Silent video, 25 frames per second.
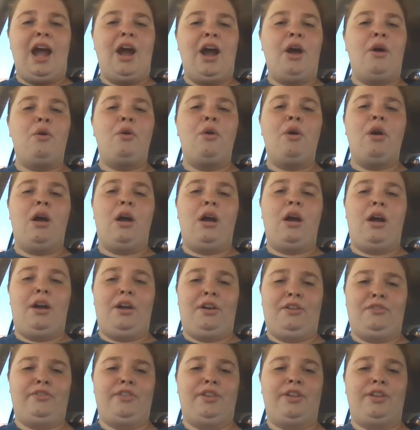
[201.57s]
How
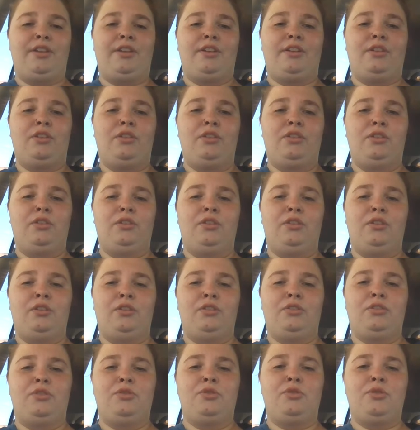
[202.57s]
often
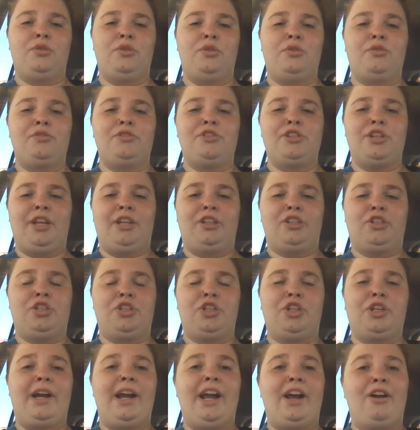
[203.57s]
do you
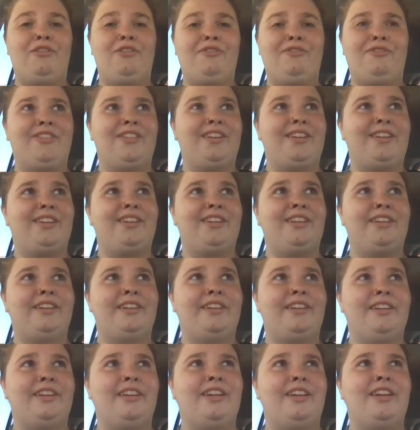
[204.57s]
change your outfit?
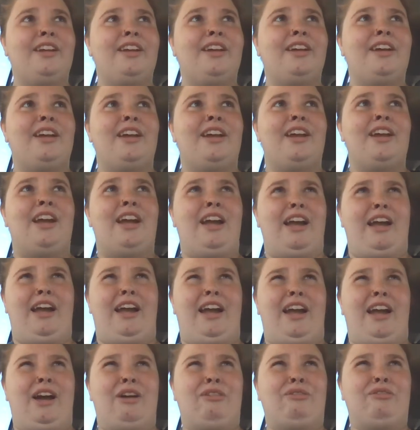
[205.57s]

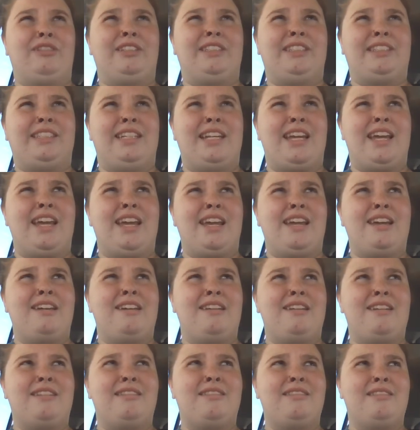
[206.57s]
I want to
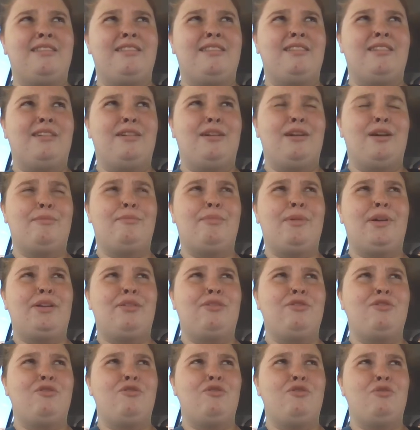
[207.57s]
say
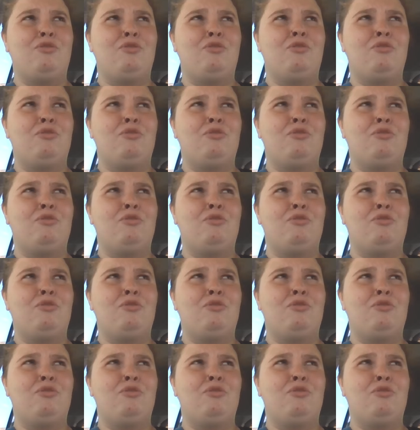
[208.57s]
about